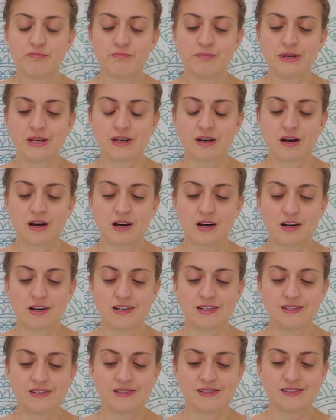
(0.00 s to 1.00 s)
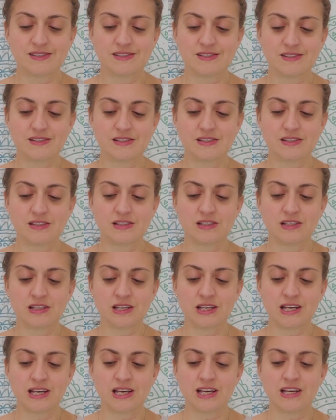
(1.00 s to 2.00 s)
Because
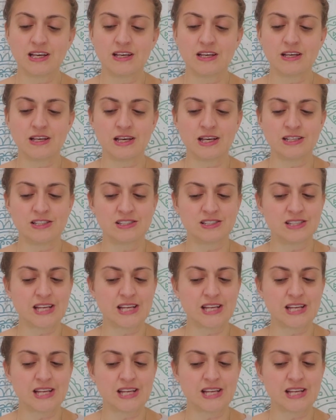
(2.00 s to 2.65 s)
it's